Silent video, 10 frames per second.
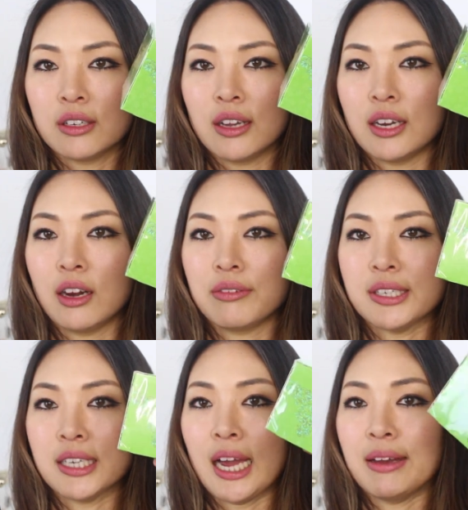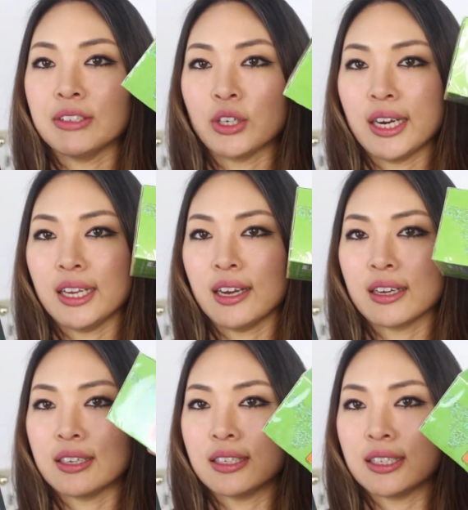And obviously I haven't tried it yet
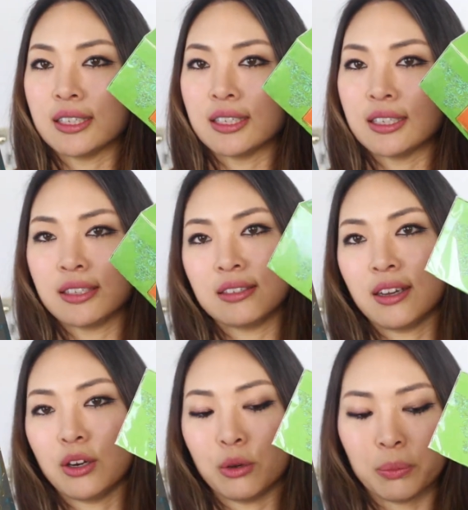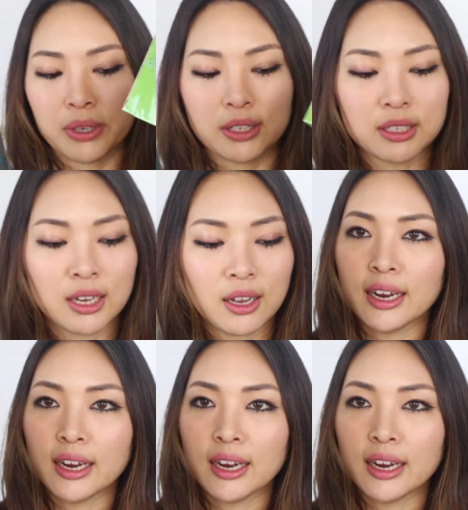because it's not opened.